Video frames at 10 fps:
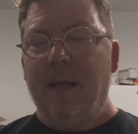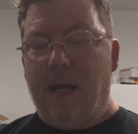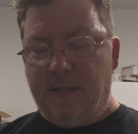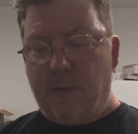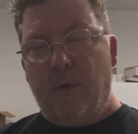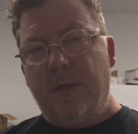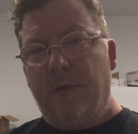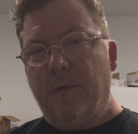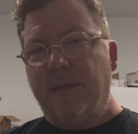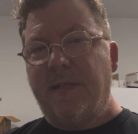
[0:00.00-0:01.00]
And so what you
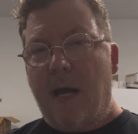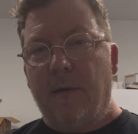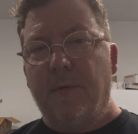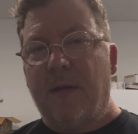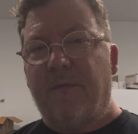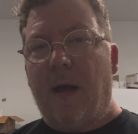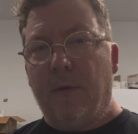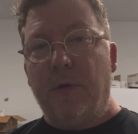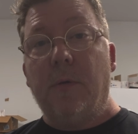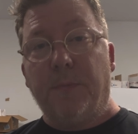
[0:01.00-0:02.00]
do is download that file to
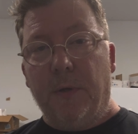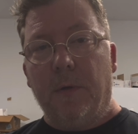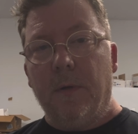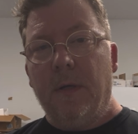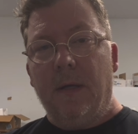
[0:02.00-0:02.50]
your computer,